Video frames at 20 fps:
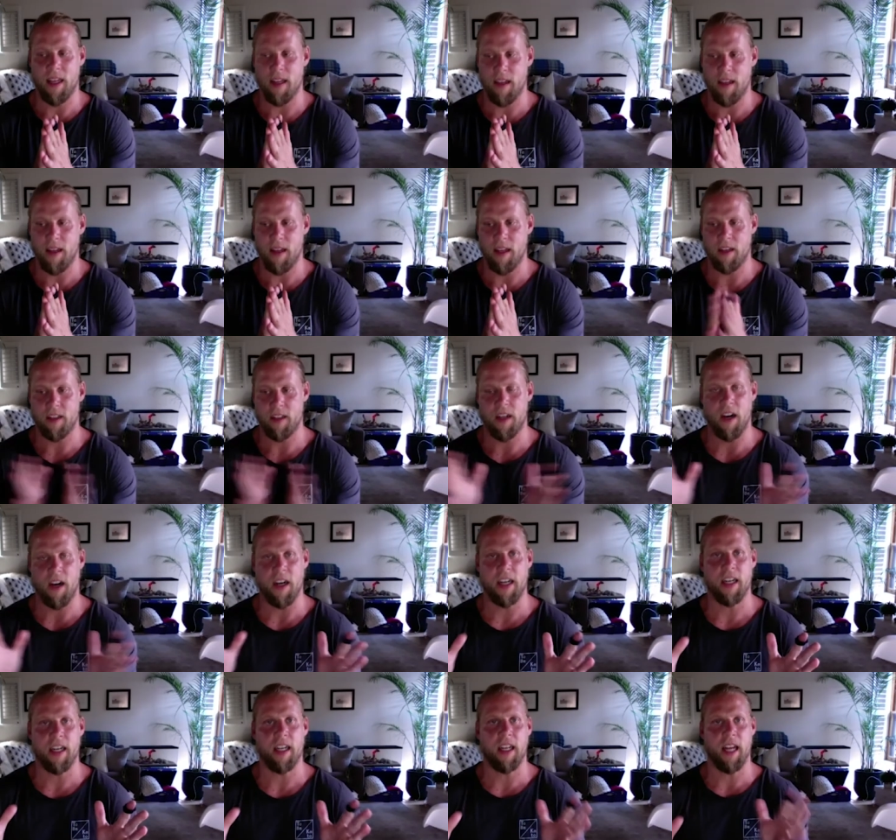they're
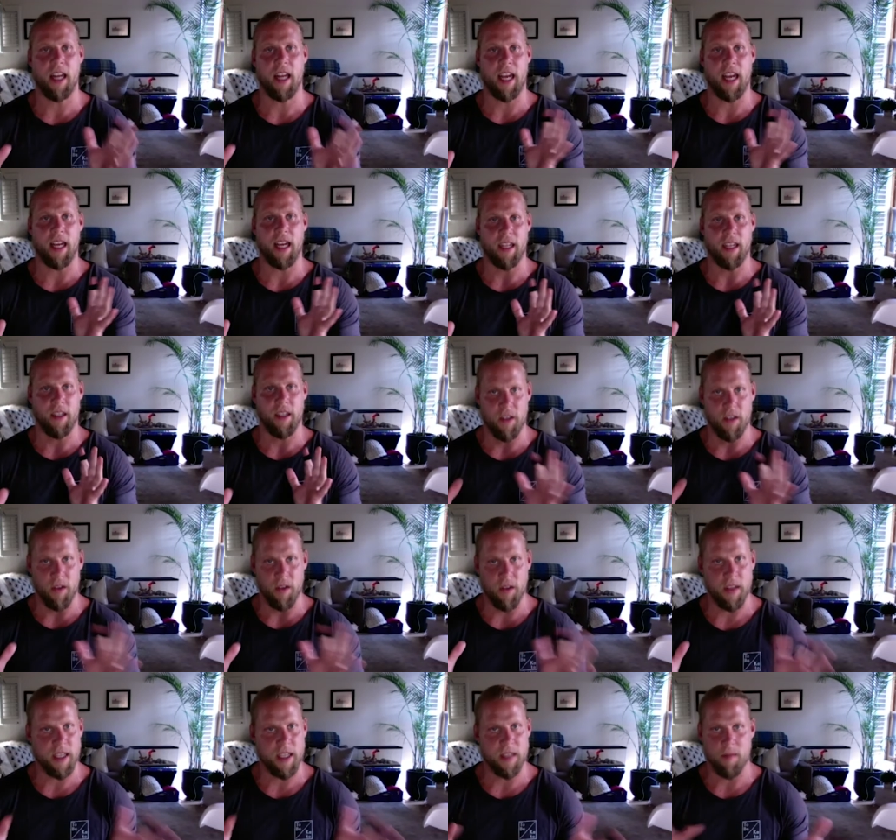starting to like
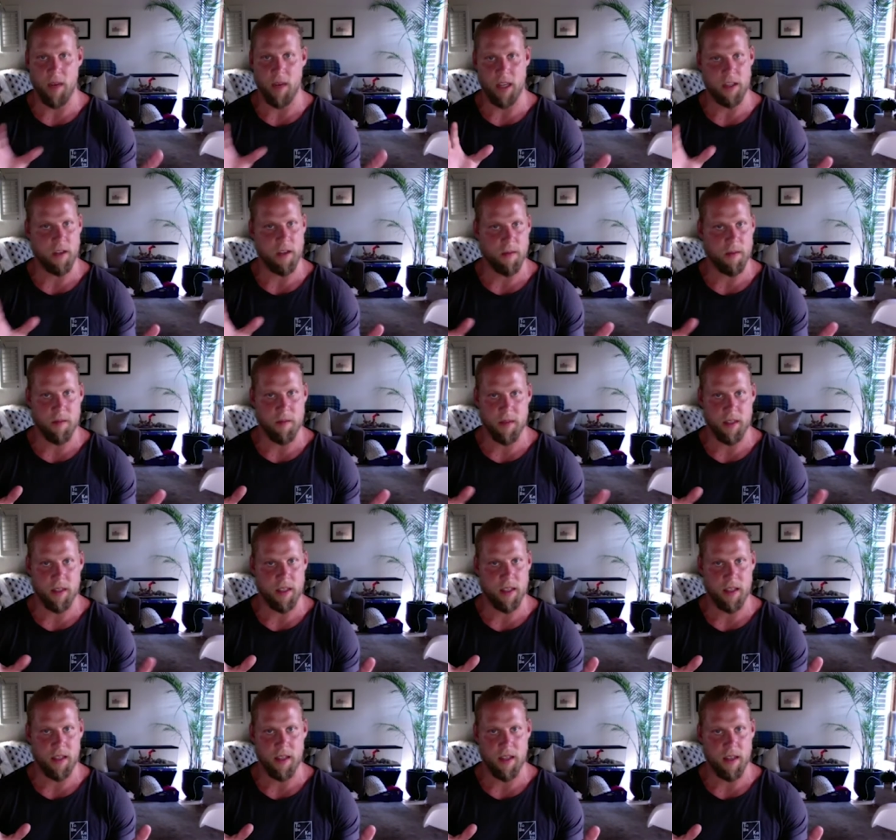do these
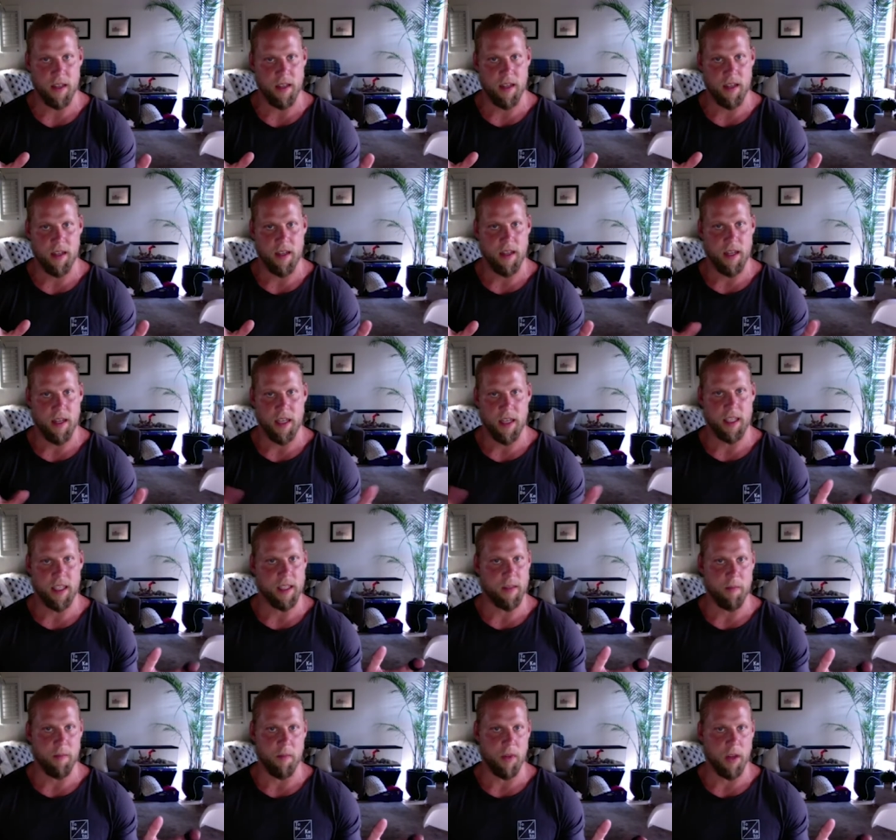mushrooms, it
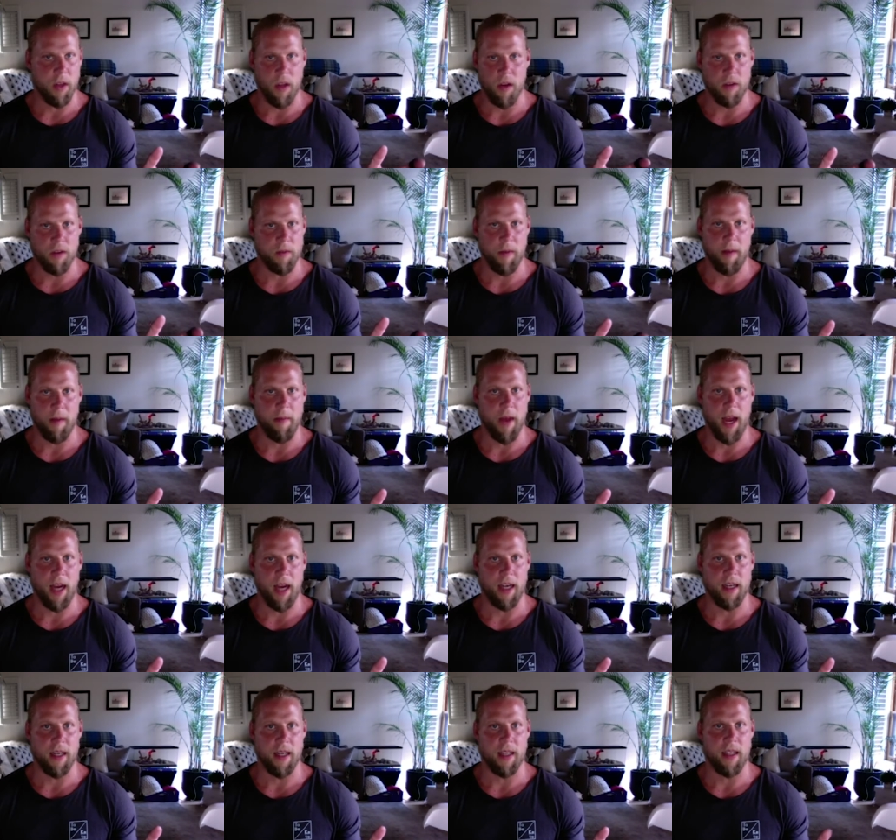just blows my mind.
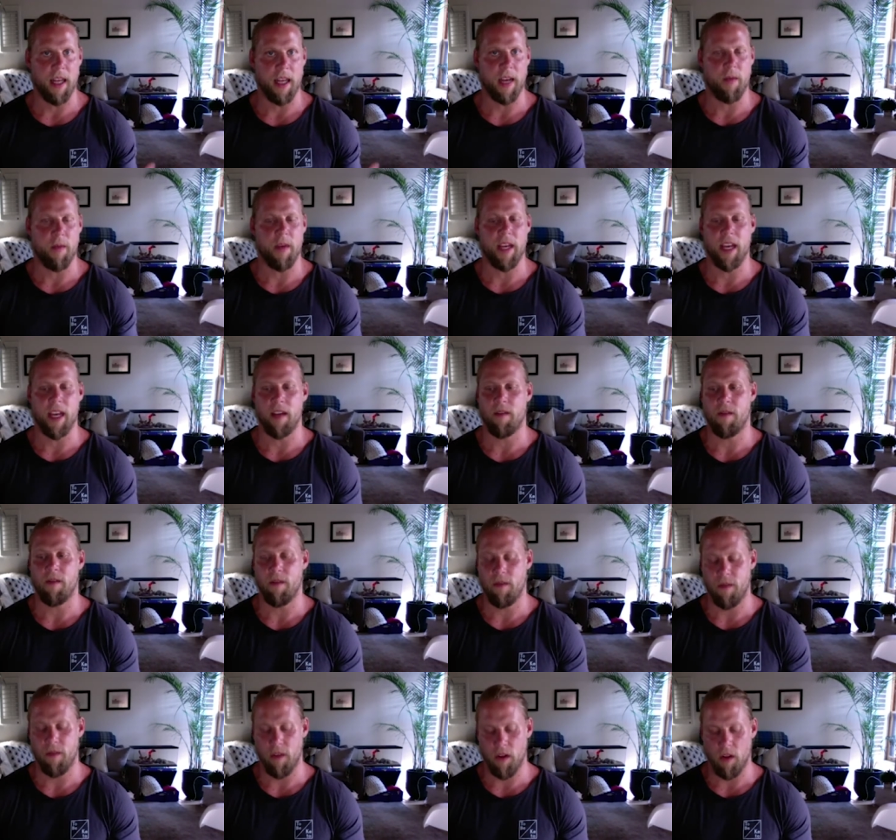Like we get
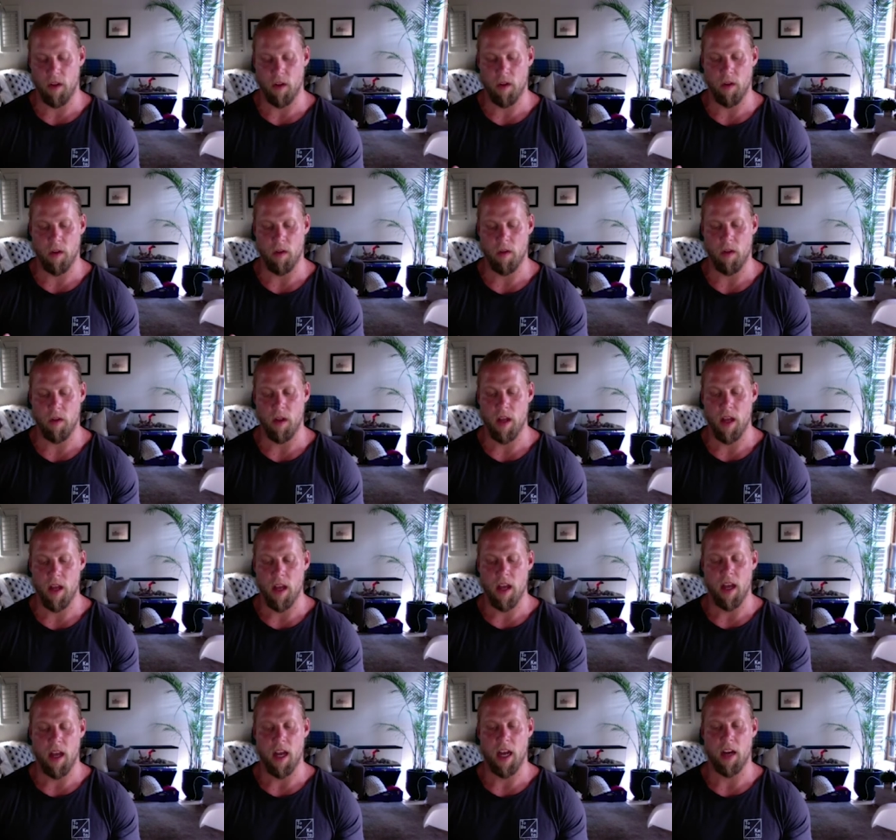full
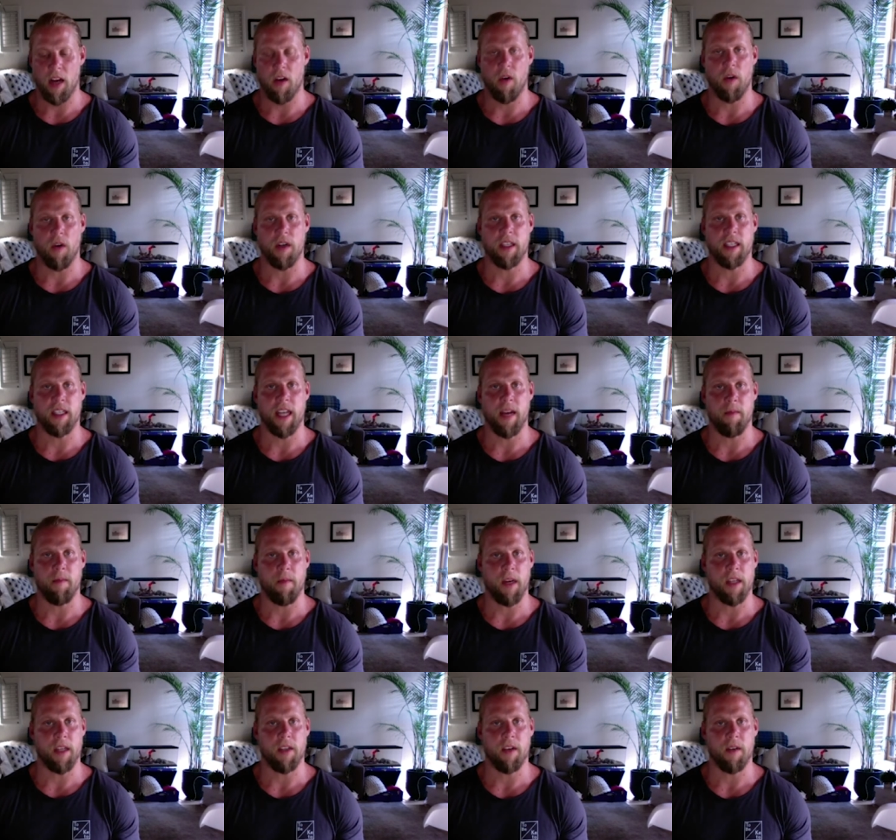uh, cordyceps
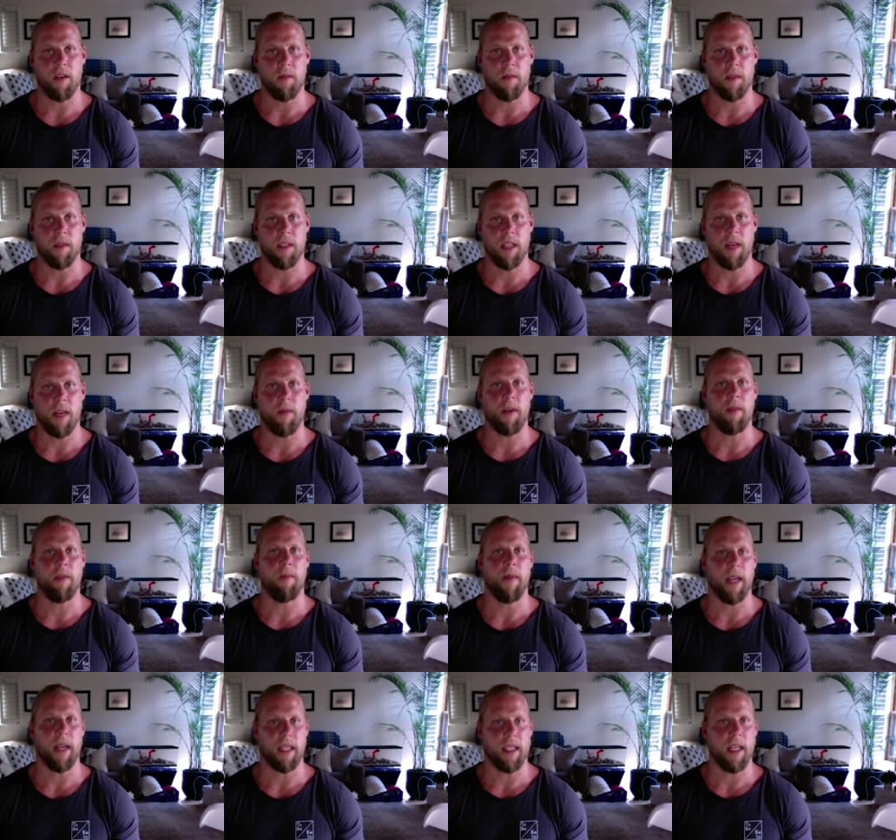mushrooms that we
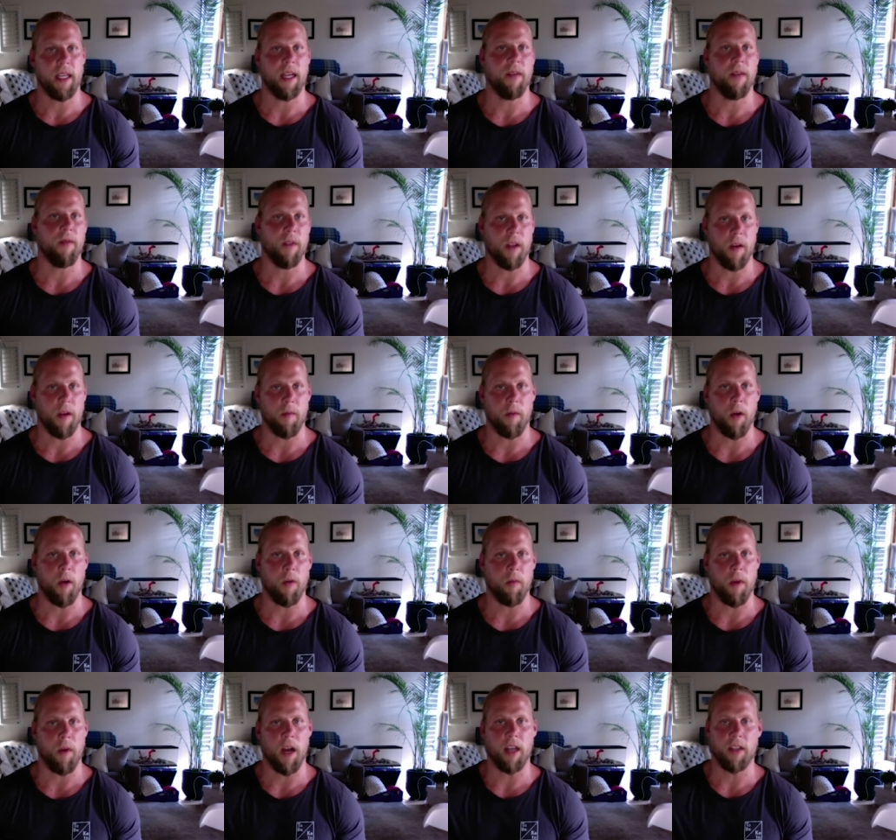mix in with our
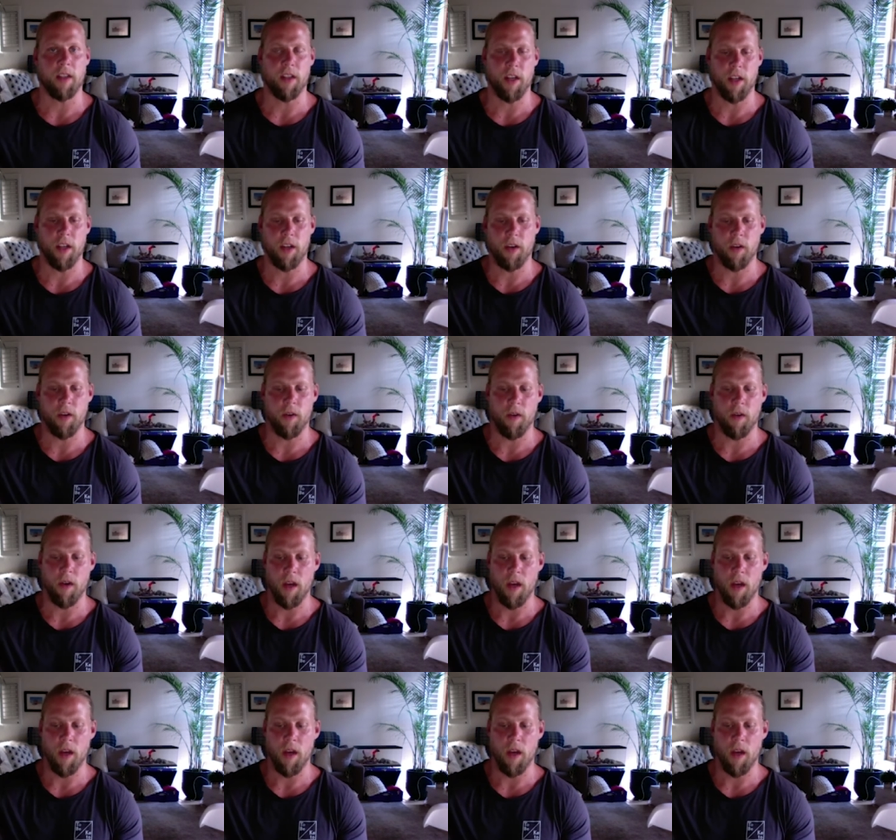bone broth. So you do